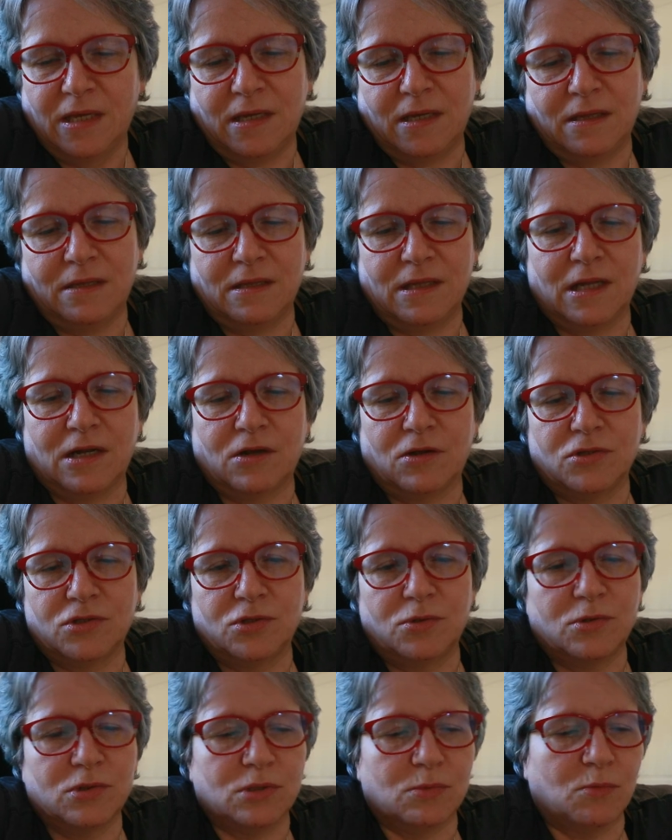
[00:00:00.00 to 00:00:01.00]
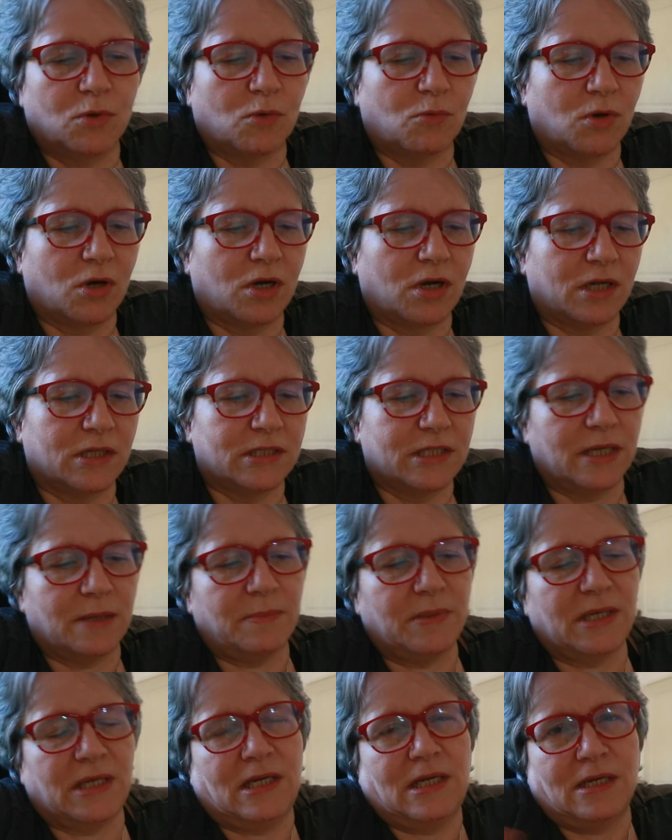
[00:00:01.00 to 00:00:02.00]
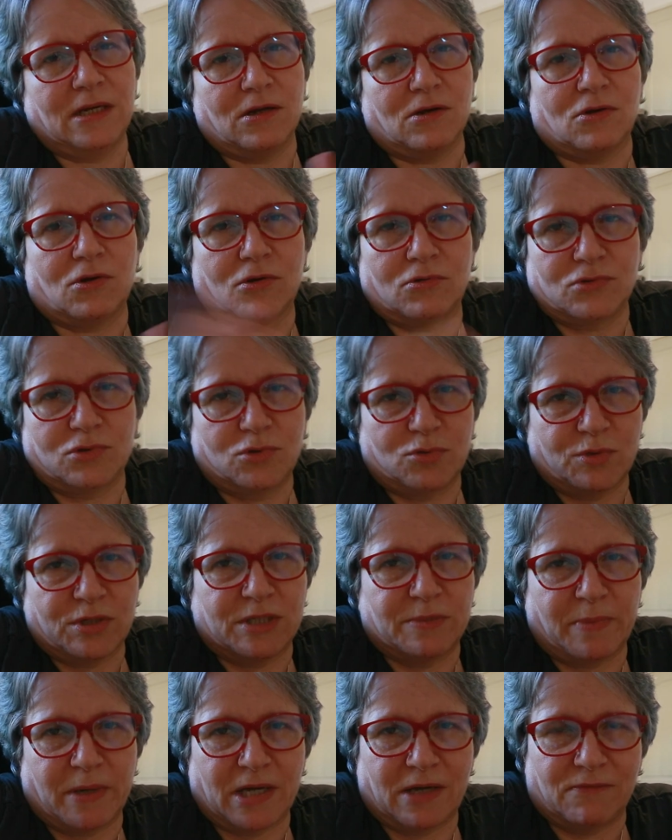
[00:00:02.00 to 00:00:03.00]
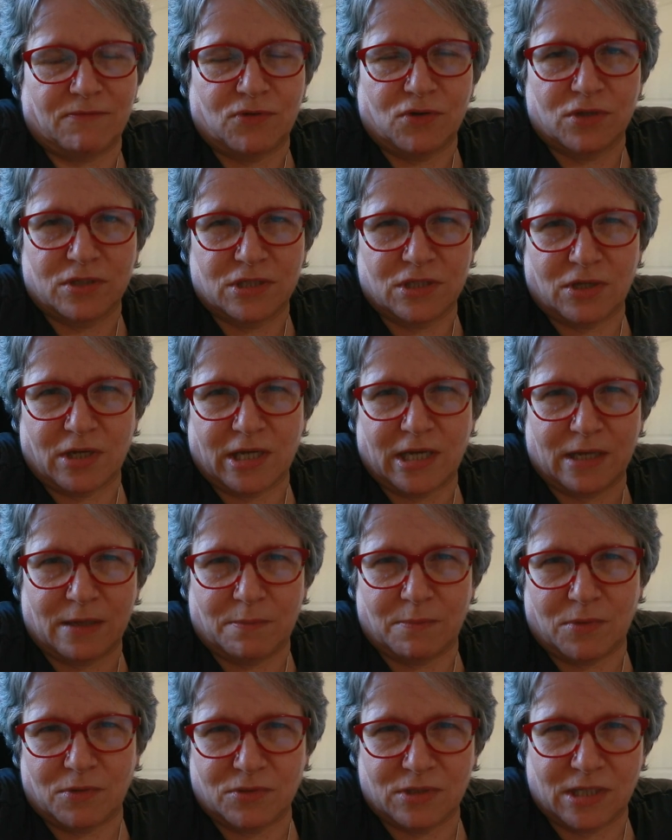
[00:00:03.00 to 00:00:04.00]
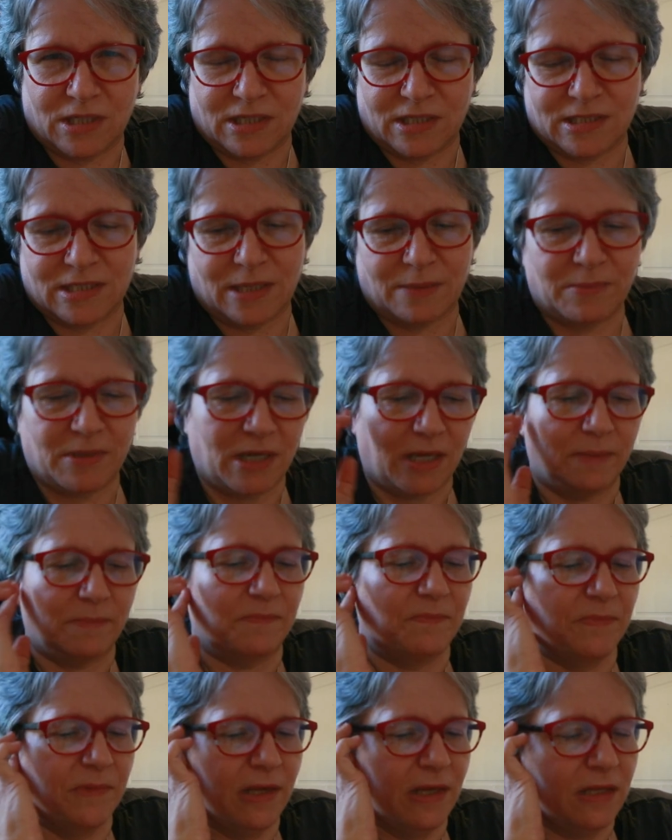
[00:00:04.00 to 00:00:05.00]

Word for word: And then I'll do some more work on Sebi and I'll go switch back and forth so I get them both done at the same time.